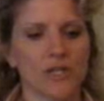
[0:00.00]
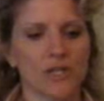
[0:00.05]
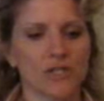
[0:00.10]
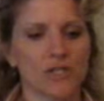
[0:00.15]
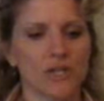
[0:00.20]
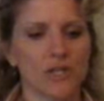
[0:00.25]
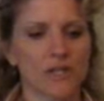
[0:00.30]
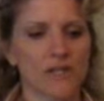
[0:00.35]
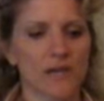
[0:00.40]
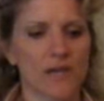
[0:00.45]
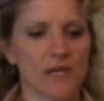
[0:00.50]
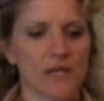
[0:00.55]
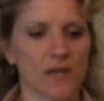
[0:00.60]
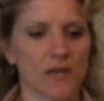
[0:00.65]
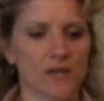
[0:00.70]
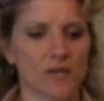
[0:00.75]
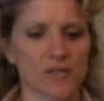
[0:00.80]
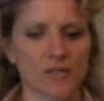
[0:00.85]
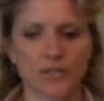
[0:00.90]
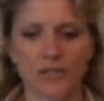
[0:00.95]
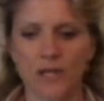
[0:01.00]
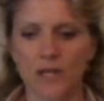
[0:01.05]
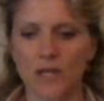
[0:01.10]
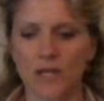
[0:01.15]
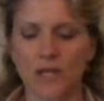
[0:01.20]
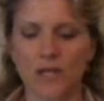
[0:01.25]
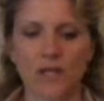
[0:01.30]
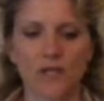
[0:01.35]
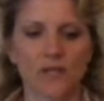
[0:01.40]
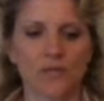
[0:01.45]
Check that out
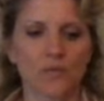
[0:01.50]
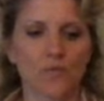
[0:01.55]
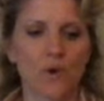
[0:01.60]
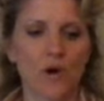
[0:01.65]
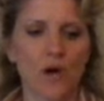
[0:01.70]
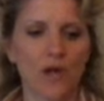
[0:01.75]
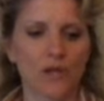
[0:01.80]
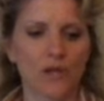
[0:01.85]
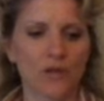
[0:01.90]
as well.